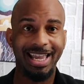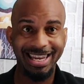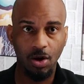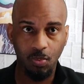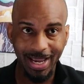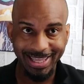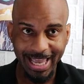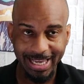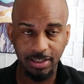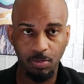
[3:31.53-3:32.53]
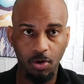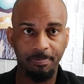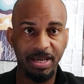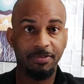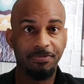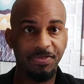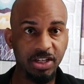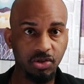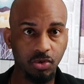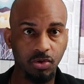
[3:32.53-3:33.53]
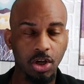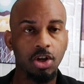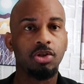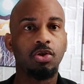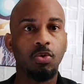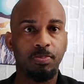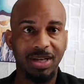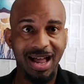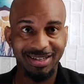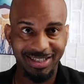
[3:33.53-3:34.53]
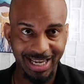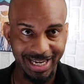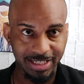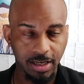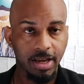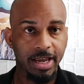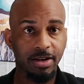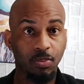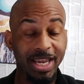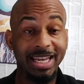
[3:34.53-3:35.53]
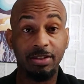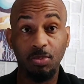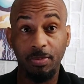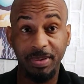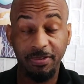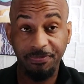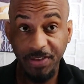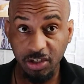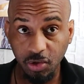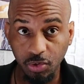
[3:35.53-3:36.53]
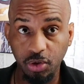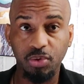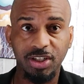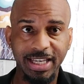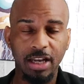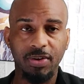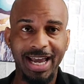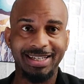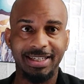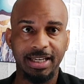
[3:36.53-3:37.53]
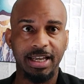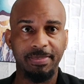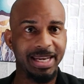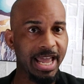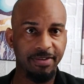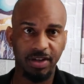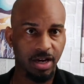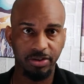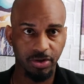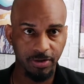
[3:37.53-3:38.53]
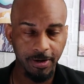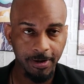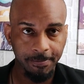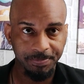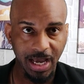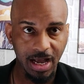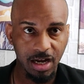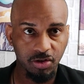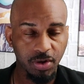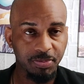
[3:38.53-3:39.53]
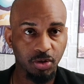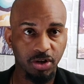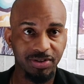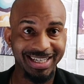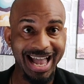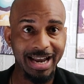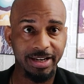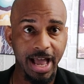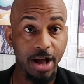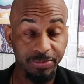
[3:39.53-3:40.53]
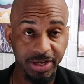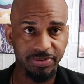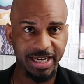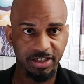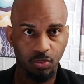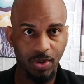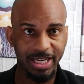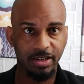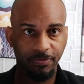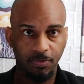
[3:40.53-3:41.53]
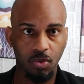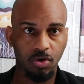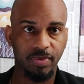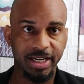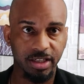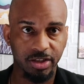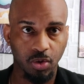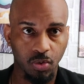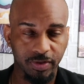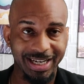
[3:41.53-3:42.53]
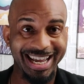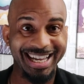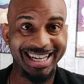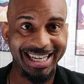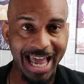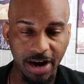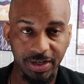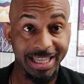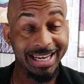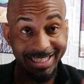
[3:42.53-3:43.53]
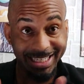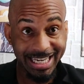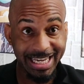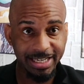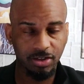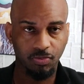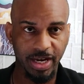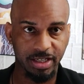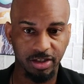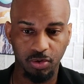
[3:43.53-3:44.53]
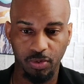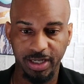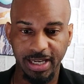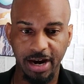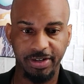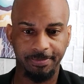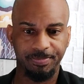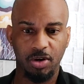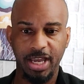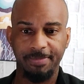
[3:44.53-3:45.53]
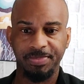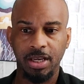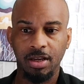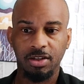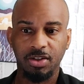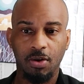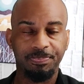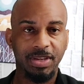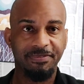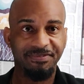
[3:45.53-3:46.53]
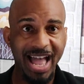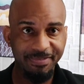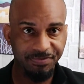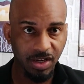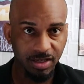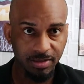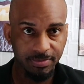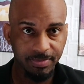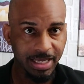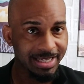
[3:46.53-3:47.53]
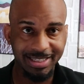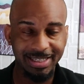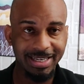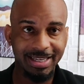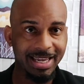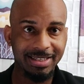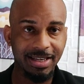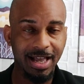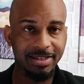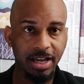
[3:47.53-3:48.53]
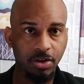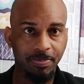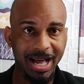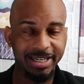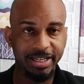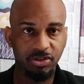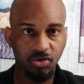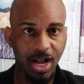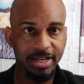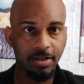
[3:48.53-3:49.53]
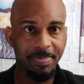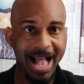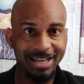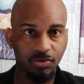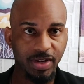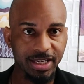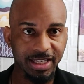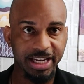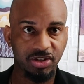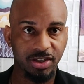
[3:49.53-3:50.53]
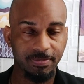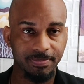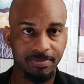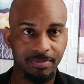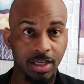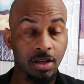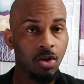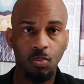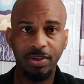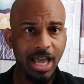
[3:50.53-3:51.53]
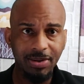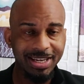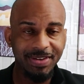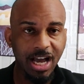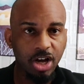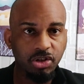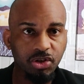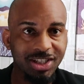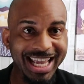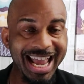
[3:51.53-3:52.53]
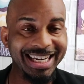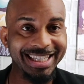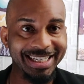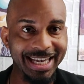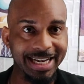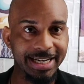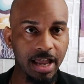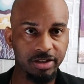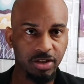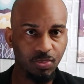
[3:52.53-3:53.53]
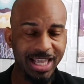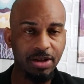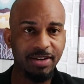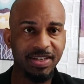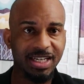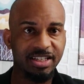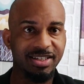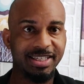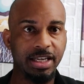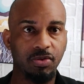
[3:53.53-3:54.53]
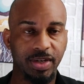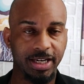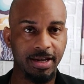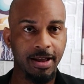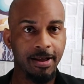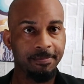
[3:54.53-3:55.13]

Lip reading: in a way that is more beneficial to blockchains, in a way that's more beneficial to Stellar XLM and every other cryptocurrency out there that is waiting for regulatory clarity, that needs regulatory clarity, okay? So FATF is another body that's trying to pass regulation without even understanding the technology, without even considering